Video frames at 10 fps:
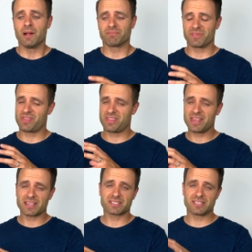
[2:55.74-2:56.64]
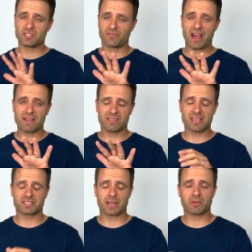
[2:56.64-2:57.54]
this, these five
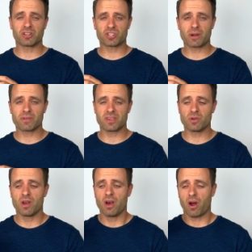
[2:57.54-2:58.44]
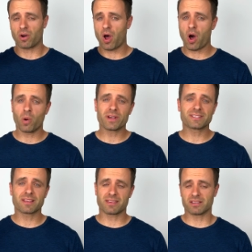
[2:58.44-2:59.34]
things that I'm going to share with you are always
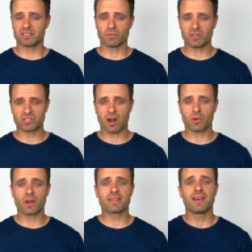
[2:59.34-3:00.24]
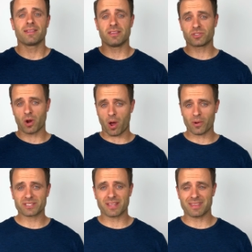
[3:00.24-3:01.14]
the things that we start with. These are
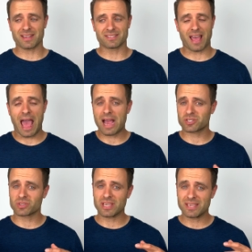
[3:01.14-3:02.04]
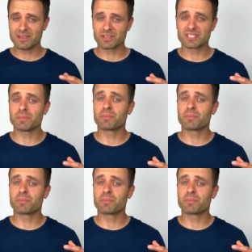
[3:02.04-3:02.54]
always the things that actually yield some